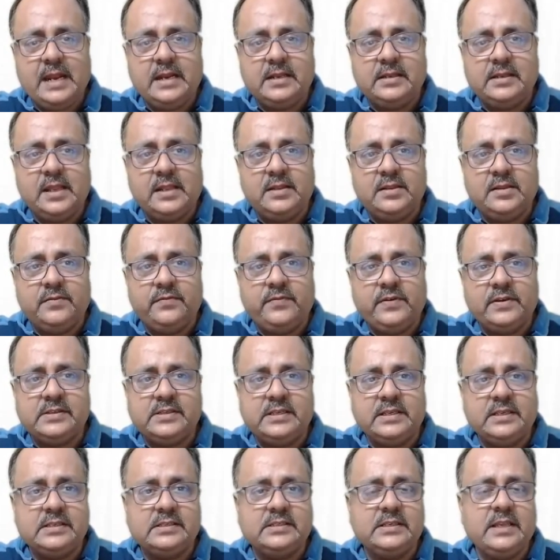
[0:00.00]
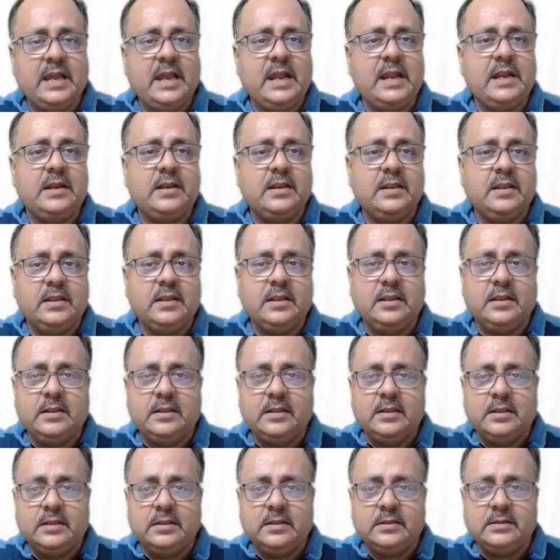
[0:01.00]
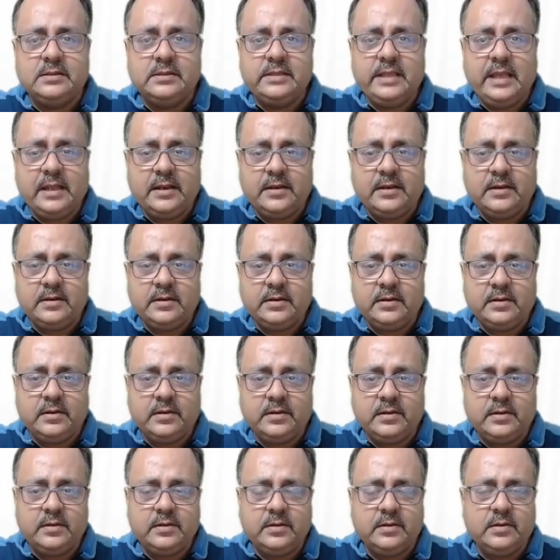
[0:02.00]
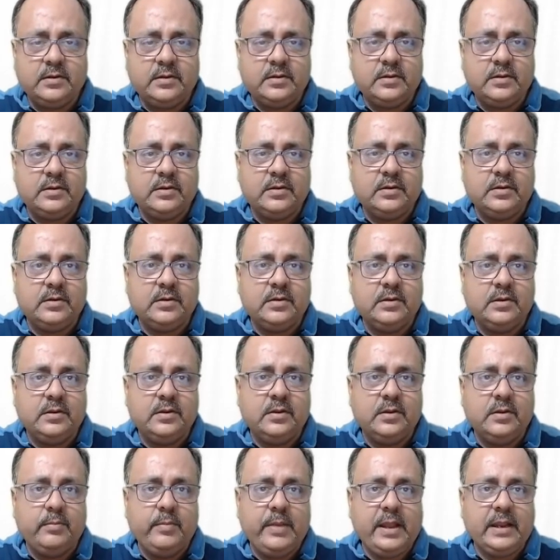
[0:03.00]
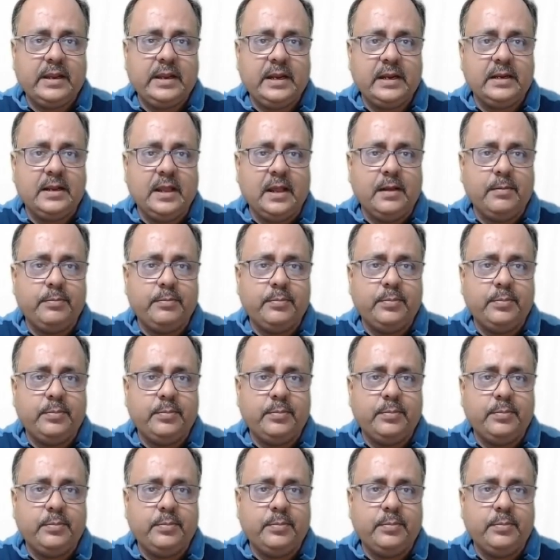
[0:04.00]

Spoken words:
then the facing sand, then back it up.